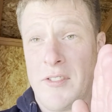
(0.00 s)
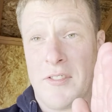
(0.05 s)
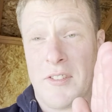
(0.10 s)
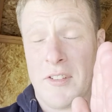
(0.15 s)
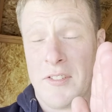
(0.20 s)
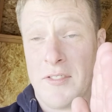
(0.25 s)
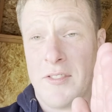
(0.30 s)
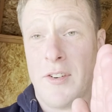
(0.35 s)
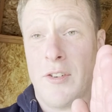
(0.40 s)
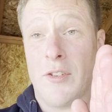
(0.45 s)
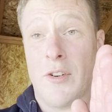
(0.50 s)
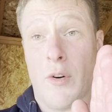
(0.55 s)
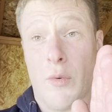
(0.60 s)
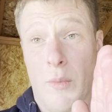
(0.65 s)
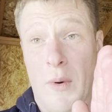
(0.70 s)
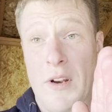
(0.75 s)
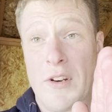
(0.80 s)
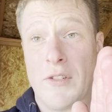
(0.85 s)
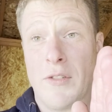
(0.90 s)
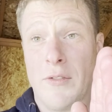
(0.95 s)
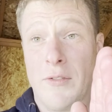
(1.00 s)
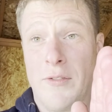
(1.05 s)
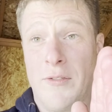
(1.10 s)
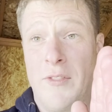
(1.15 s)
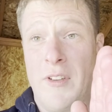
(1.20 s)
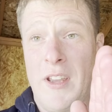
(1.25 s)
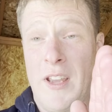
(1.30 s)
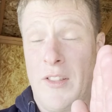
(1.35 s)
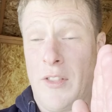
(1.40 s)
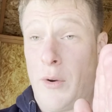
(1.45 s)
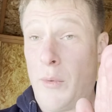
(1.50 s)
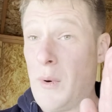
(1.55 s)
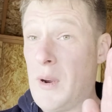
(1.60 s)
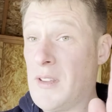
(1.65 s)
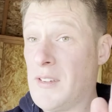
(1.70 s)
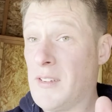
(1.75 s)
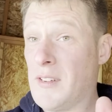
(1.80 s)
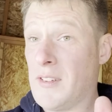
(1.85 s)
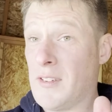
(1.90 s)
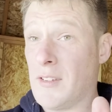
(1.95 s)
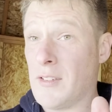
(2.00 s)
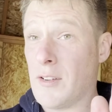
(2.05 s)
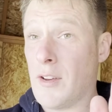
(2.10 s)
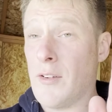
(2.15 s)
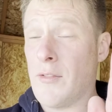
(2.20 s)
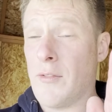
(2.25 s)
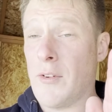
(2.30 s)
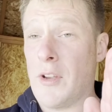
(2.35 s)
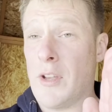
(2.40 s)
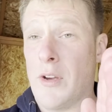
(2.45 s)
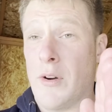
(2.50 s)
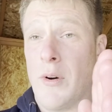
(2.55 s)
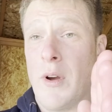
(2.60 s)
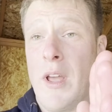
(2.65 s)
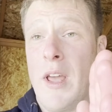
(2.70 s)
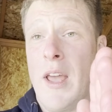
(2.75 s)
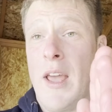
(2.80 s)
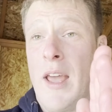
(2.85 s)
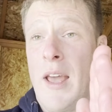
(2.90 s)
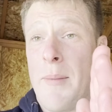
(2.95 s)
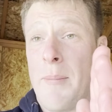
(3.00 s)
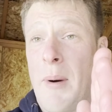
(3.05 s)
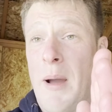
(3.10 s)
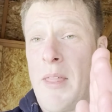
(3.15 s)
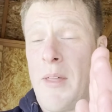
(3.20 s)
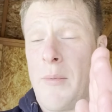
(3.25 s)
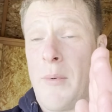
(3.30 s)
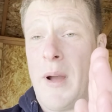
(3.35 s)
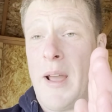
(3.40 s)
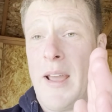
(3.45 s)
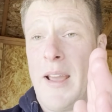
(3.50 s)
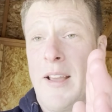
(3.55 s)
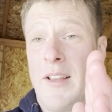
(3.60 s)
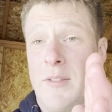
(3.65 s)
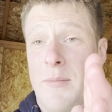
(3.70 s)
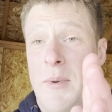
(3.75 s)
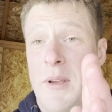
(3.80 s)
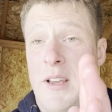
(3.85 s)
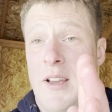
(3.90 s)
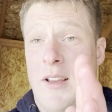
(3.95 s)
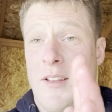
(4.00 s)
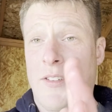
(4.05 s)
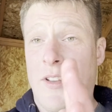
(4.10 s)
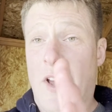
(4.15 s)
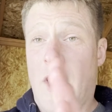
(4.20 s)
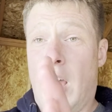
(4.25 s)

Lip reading: It's considered a rental fee. And the reason this is good for you, by the way, is because